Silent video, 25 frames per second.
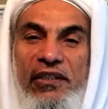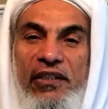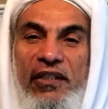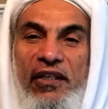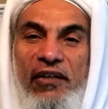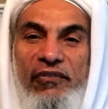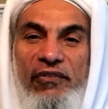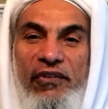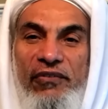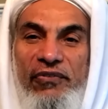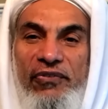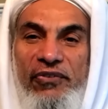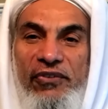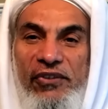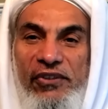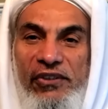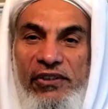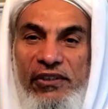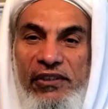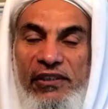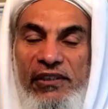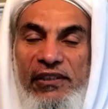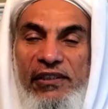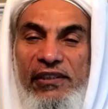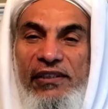of the
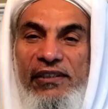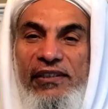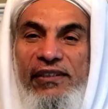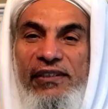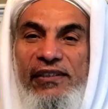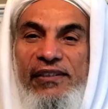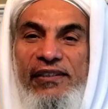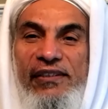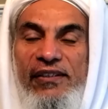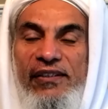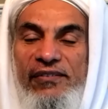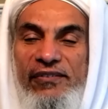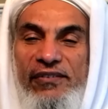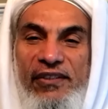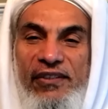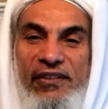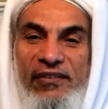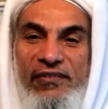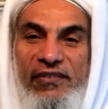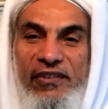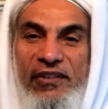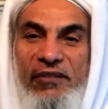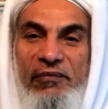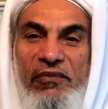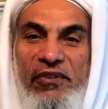forces, of
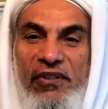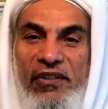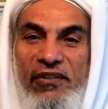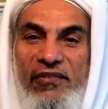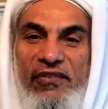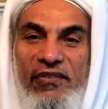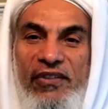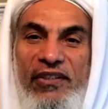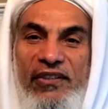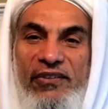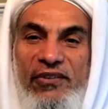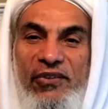the